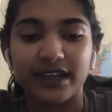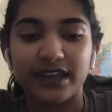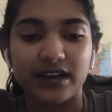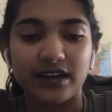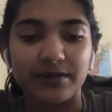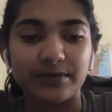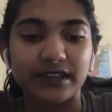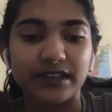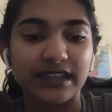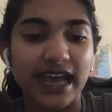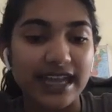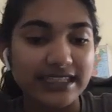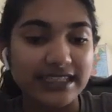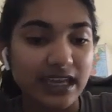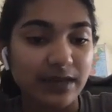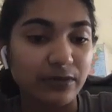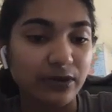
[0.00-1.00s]
The
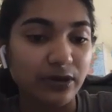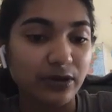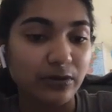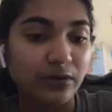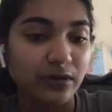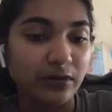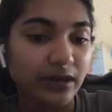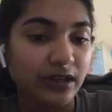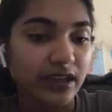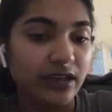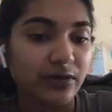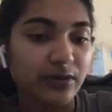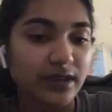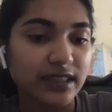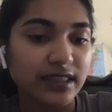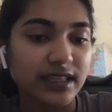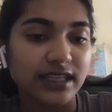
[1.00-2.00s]
last chemical we're working
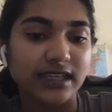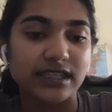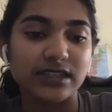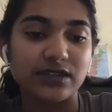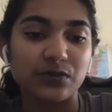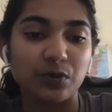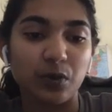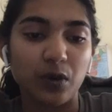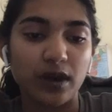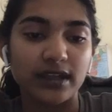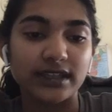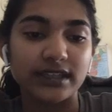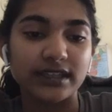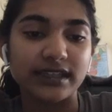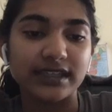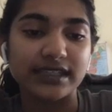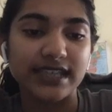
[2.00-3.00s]
with is
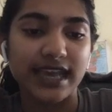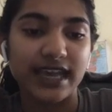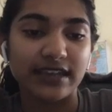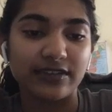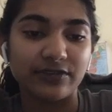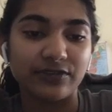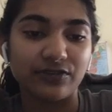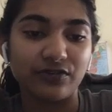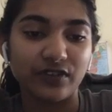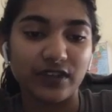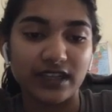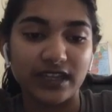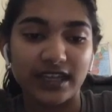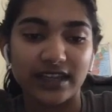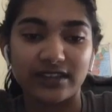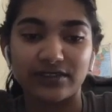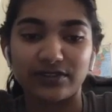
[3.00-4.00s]

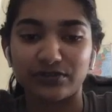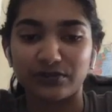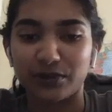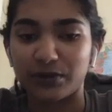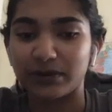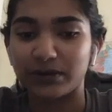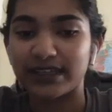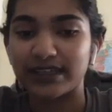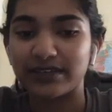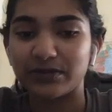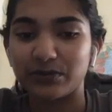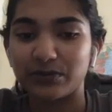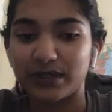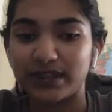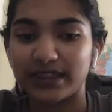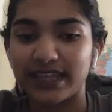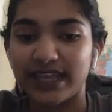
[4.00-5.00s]
1,10-phenanthroline
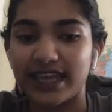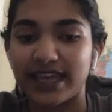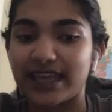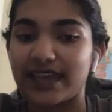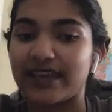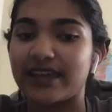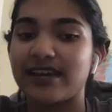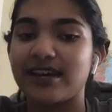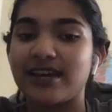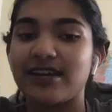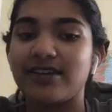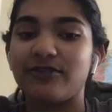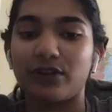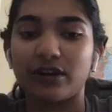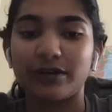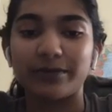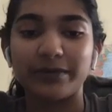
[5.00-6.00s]
with a
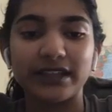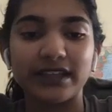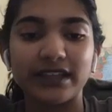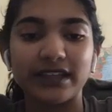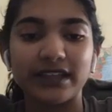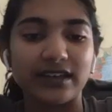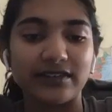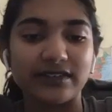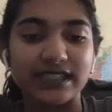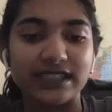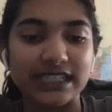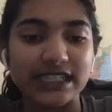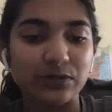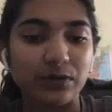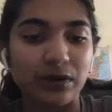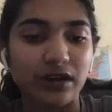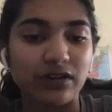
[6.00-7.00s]
formula of
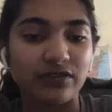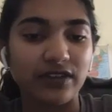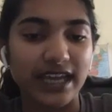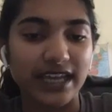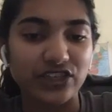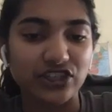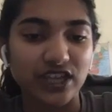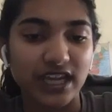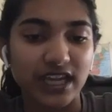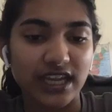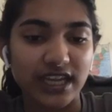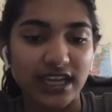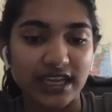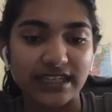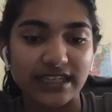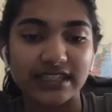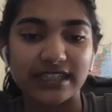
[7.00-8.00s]

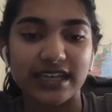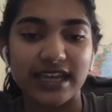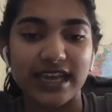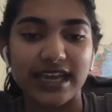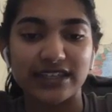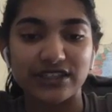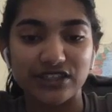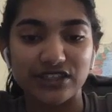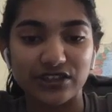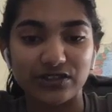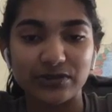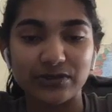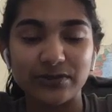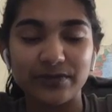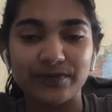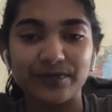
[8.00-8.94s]
C12H8N2.